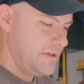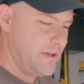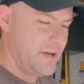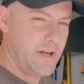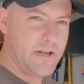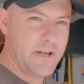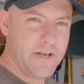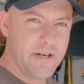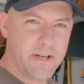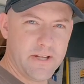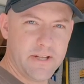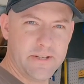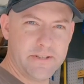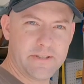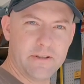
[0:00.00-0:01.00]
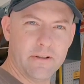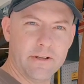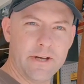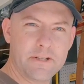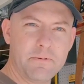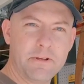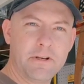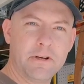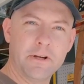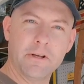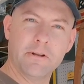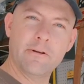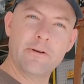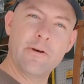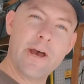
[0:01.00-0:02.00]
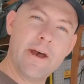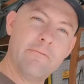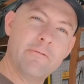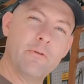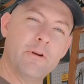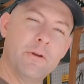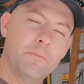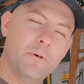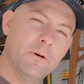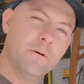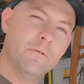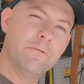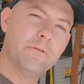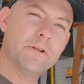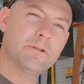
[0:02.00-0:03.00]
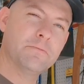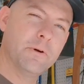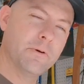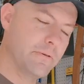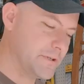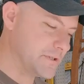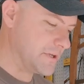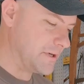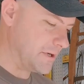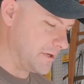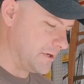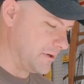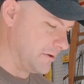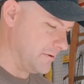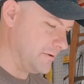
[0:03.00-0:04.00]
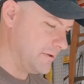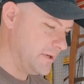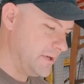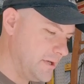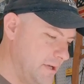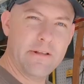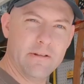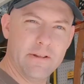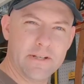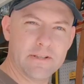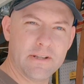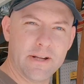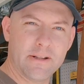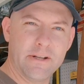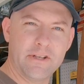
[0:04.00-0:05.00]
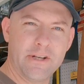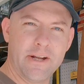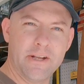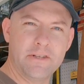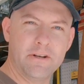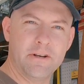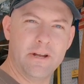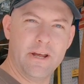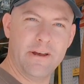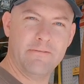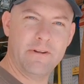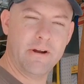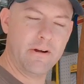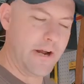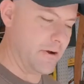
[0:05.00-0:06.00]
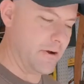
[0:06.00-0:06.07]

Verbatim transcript: The idea is the less material you have to remove, the smoother it's going to go. And the less likely chance you're going to have tear